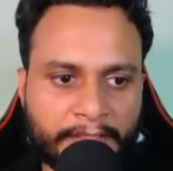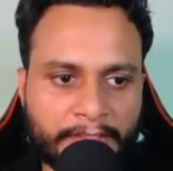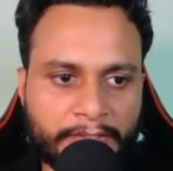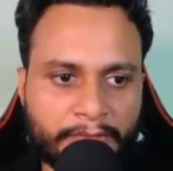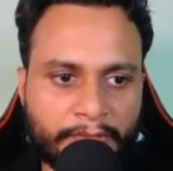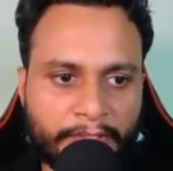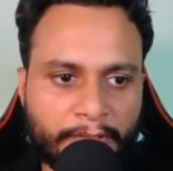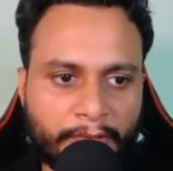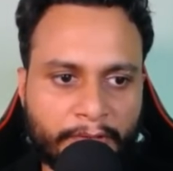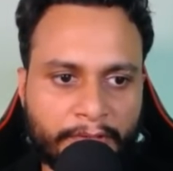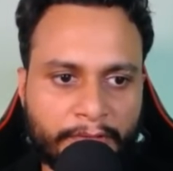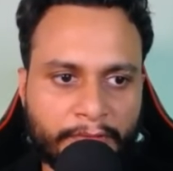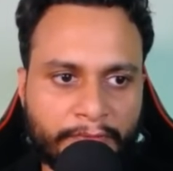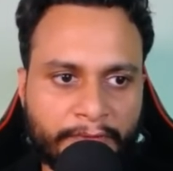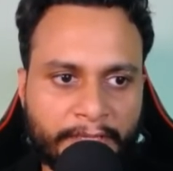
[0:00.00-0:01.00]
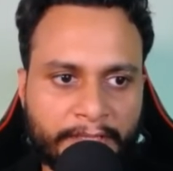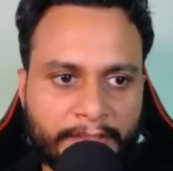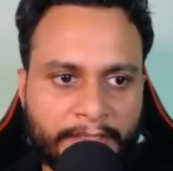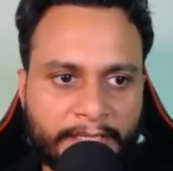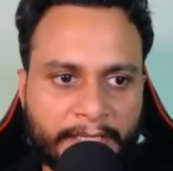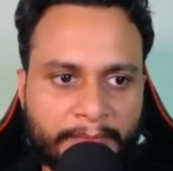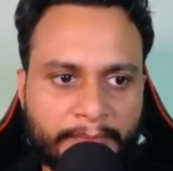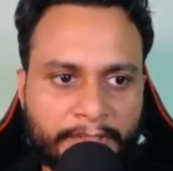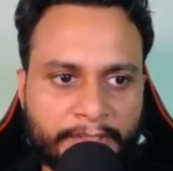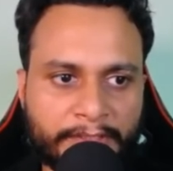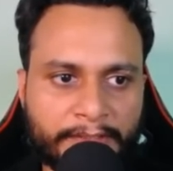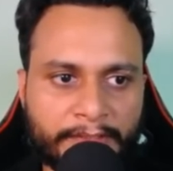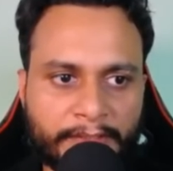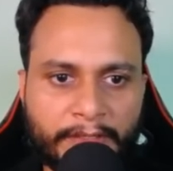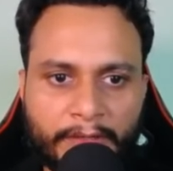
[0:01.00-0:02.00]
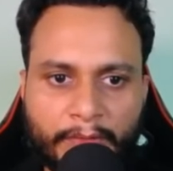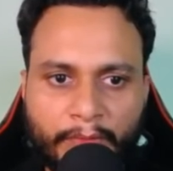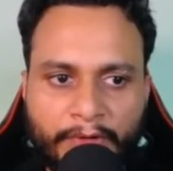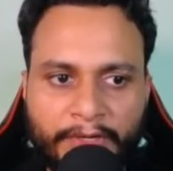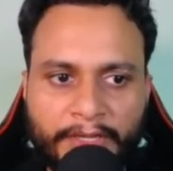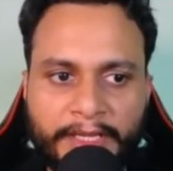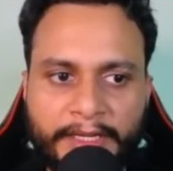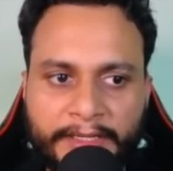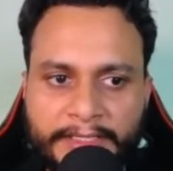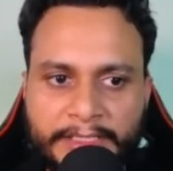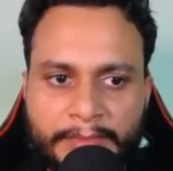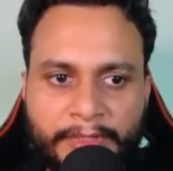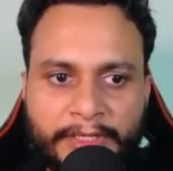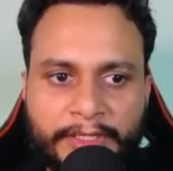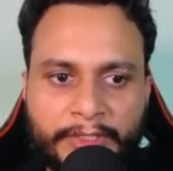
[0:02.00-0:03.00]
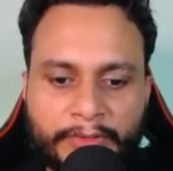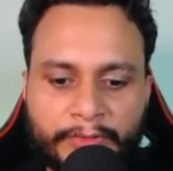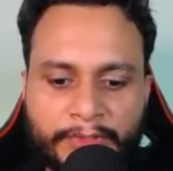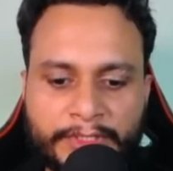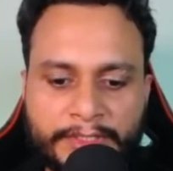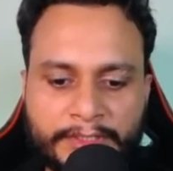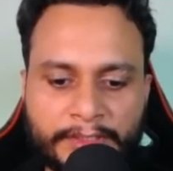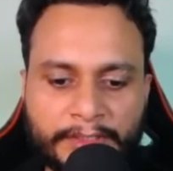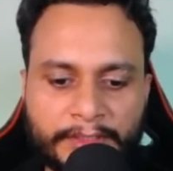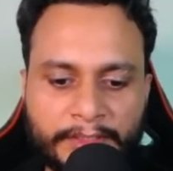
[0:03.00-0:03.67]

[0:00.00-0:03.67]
So in order to find the diameter, what I had explained to you is